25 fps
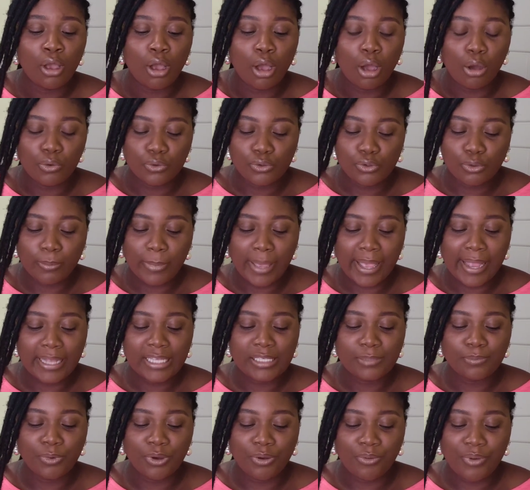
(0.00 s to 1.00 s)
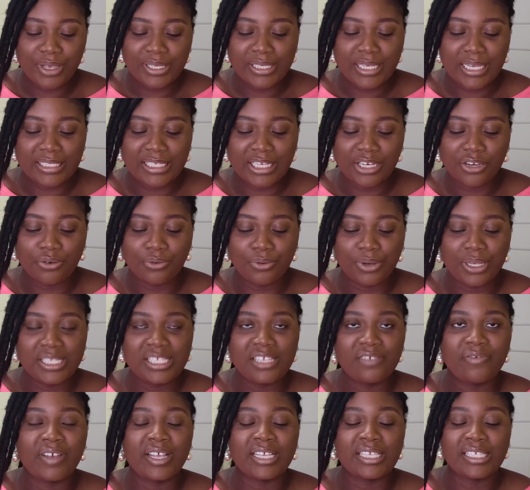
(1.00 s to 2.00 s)
Also, my experience as a
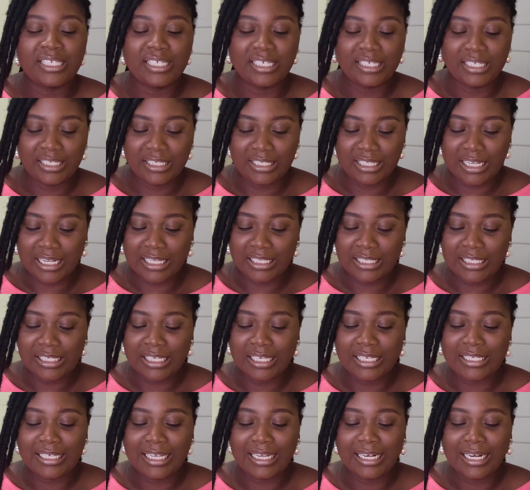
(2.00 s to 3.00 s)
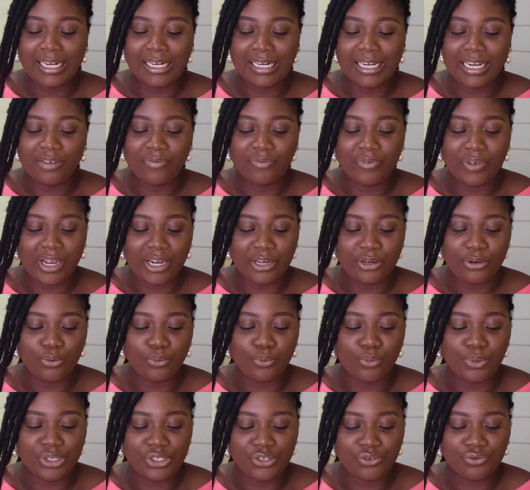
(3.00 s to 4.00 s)
creative assistant is an added value
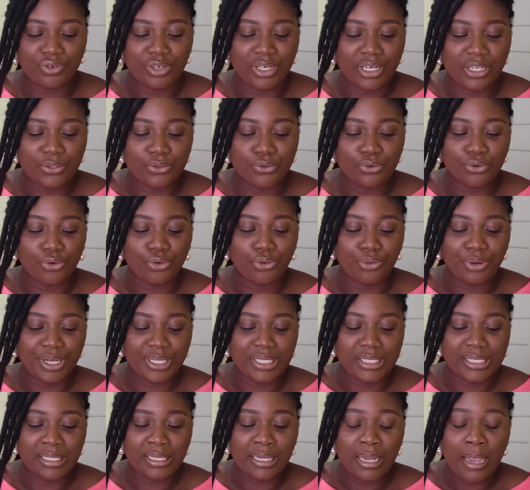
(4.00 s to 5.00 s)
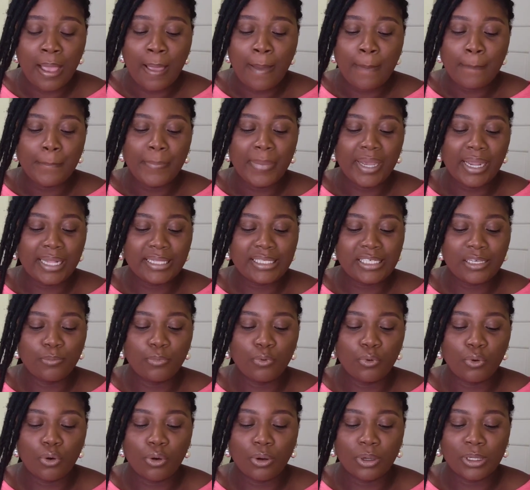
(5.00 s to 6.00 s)
which relates to creating
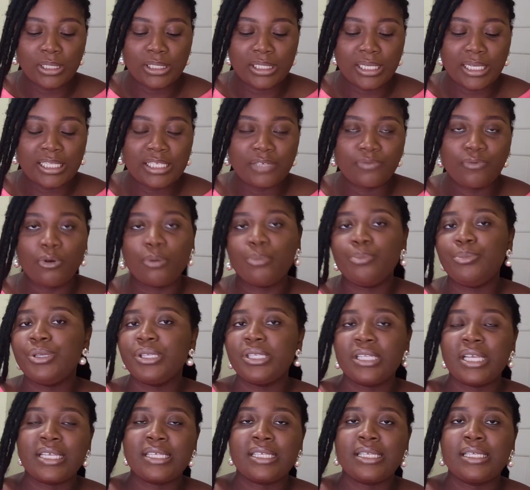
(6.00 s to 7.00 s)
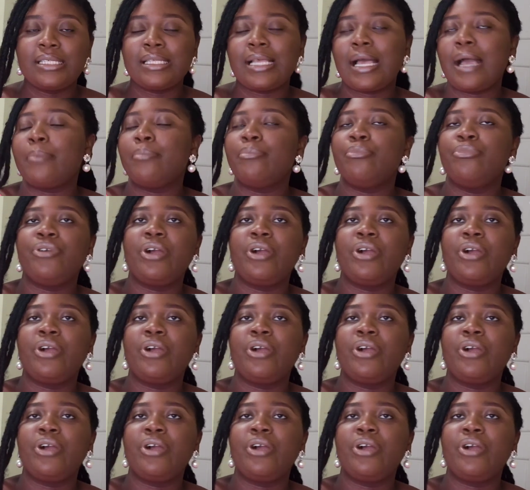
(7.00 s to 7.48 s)
marketable content for businesses and